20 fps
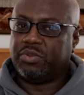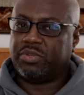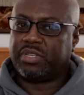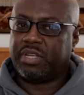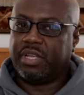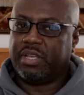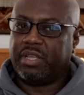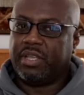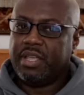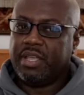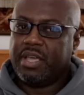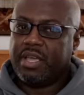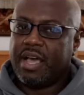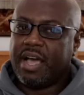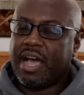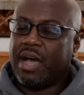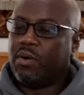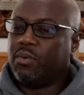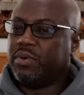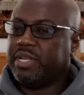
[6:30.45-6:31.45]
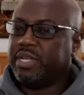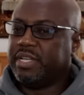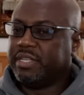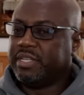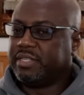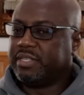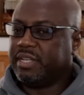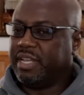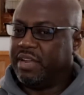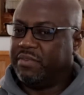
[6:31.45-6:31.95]
say, "How
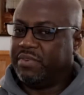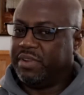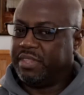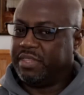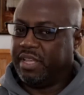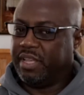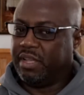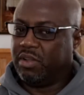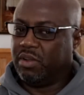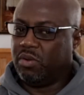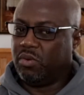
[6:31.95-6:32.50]
is everything?"